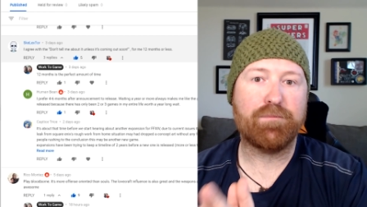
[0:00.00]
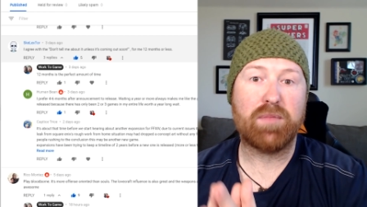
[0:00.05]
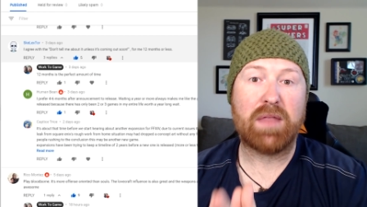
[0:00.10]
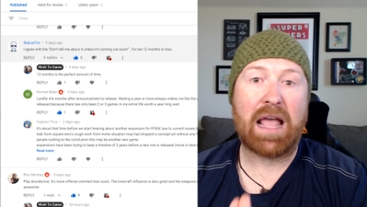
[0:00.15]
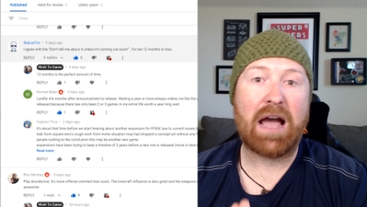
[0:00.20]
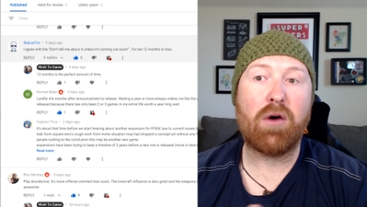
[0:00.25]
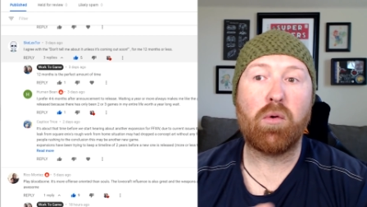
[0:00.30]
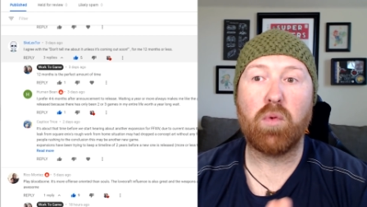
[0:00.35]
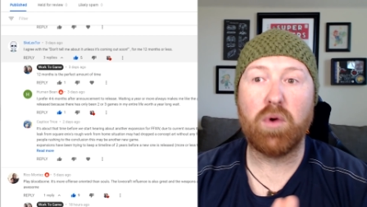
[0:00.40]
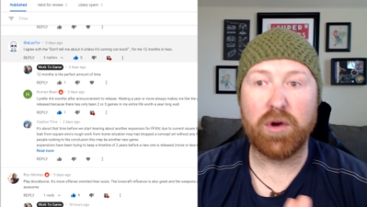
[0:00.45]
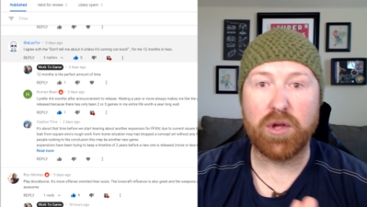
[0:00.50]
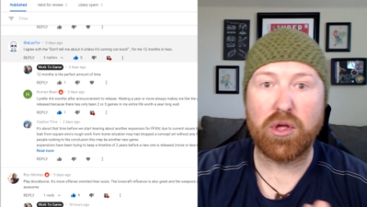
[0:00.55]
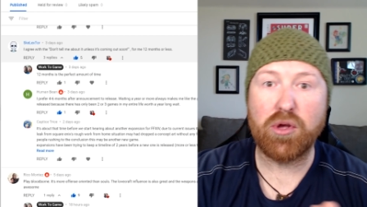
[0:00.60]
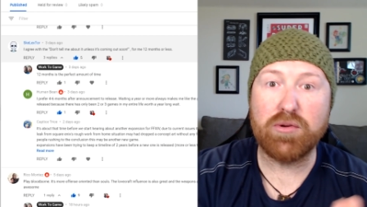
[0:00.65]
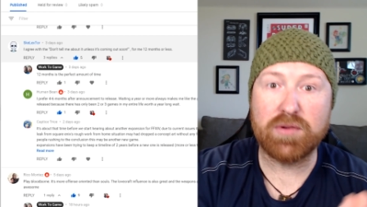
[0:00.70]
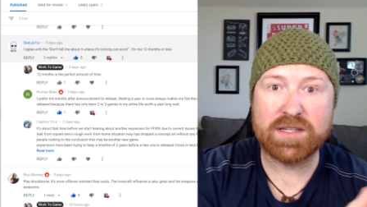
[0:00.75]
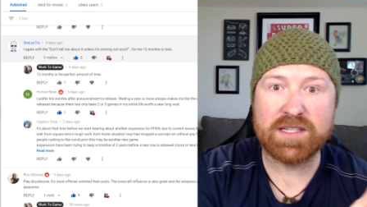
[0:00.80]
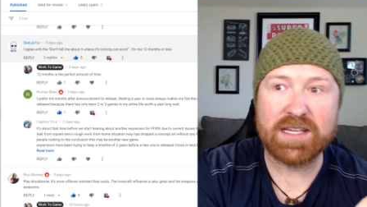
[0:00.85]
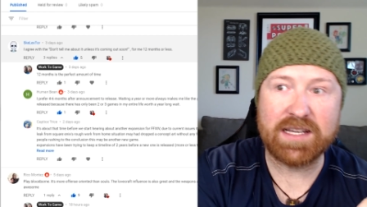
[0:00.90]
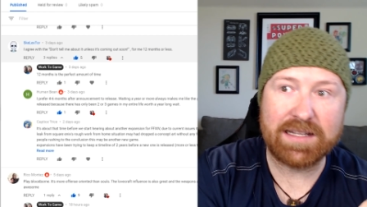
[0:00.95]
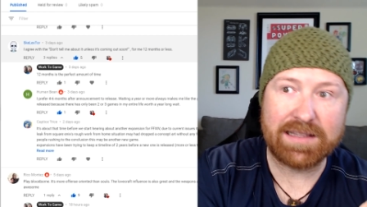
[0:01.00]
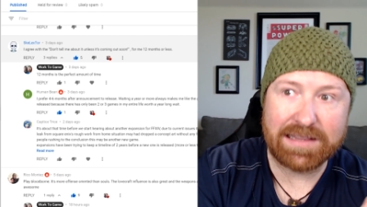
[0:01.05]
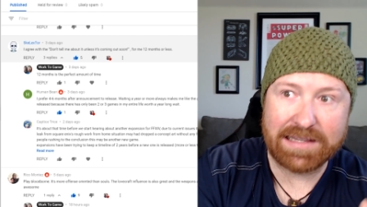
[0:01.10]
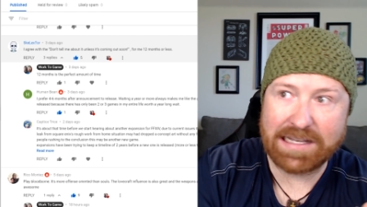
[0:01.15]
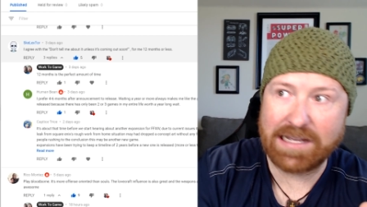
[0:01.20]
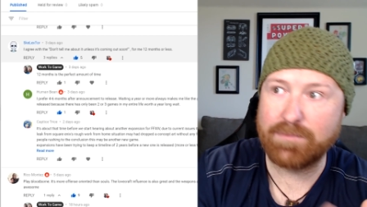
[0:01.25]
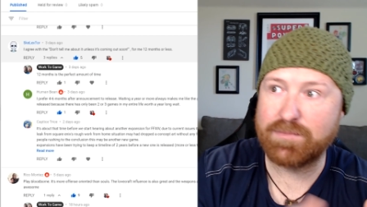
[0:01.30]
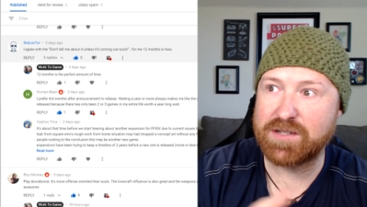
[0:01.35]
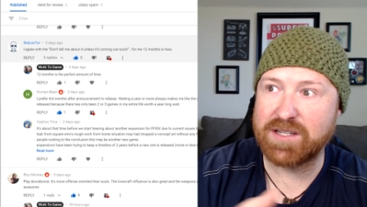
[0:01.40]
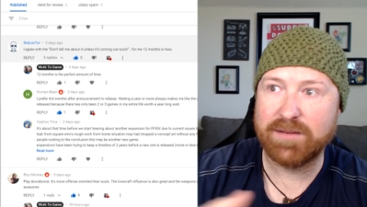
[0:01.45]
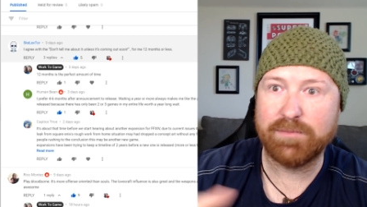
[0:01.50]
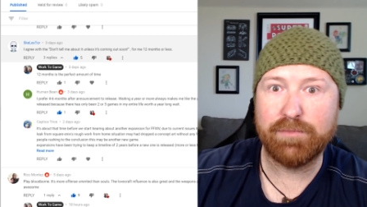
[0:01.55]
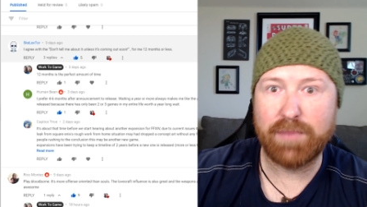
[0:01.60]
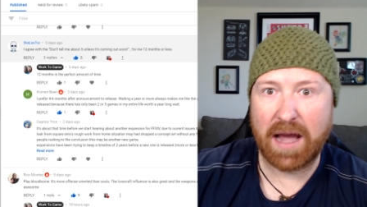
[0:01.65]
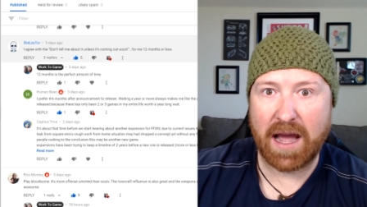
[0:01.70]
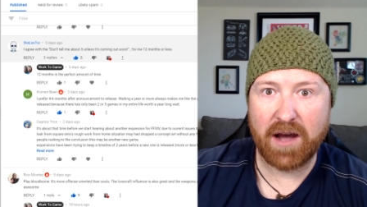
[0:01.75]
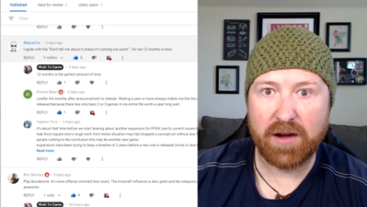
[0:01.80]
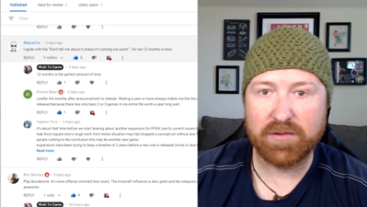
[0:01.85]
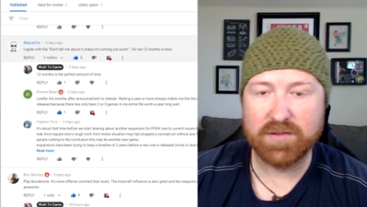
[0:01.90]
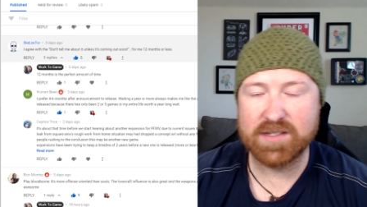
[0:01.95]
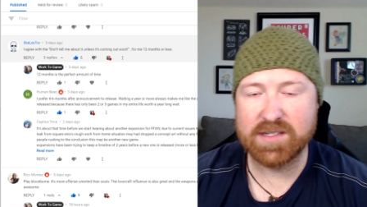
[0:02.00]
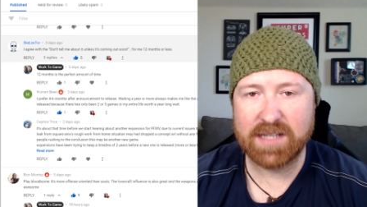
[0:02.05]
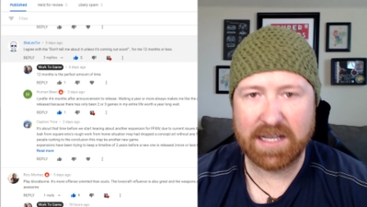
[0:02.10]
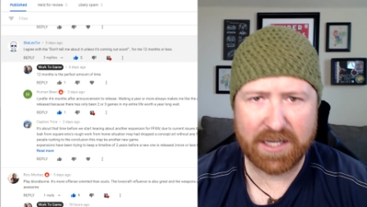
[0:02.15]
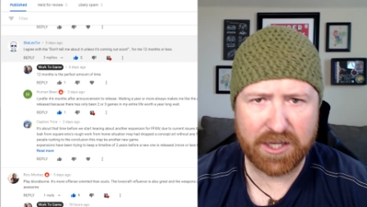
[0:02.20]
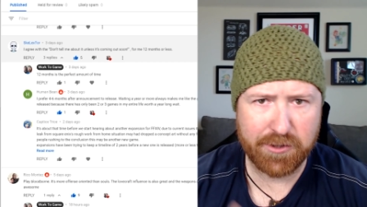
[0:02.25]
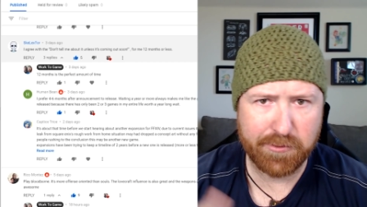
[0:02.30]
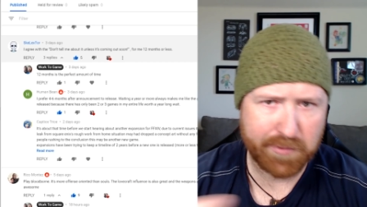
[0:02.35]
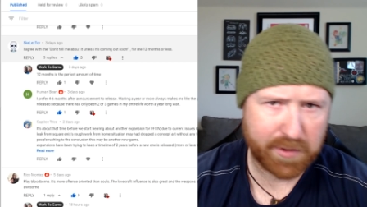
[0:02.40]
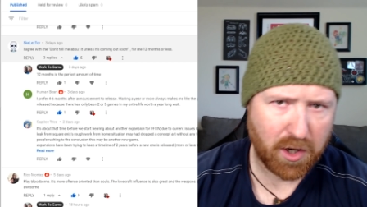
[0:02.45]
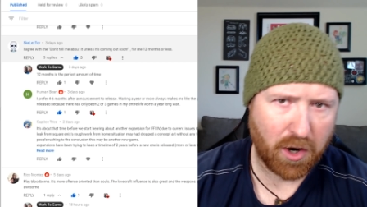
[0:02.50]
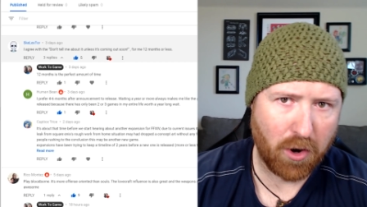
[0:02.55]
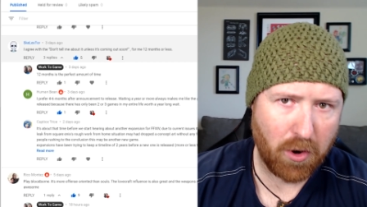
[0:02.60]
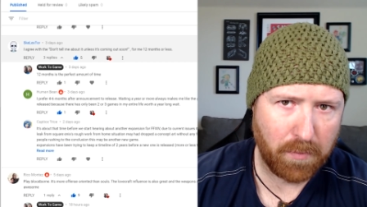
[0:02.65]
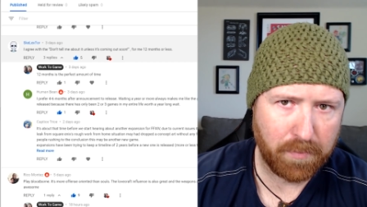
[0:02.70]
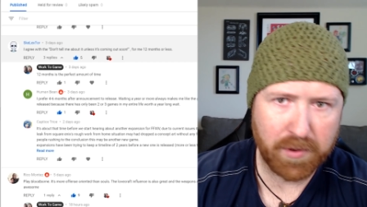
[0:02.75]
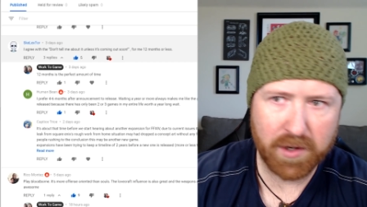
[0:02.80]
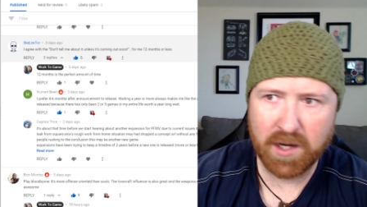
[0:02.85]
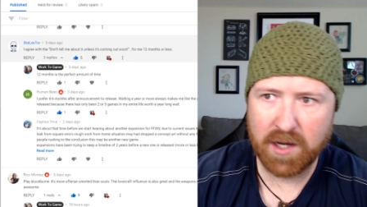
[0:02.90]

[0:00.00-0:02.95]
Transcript: Now, will you see leaps and bounds like you would hope,